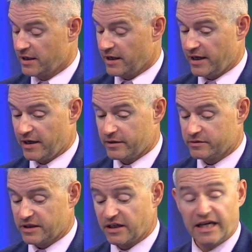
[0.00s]
and
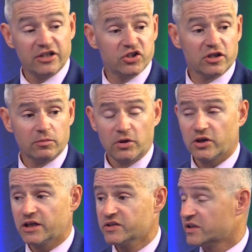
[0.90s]
engaging
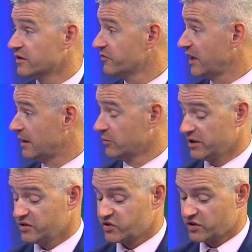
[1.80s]
communities and the
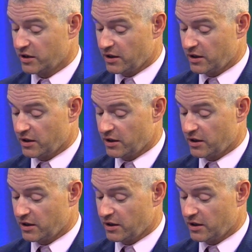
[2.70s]
families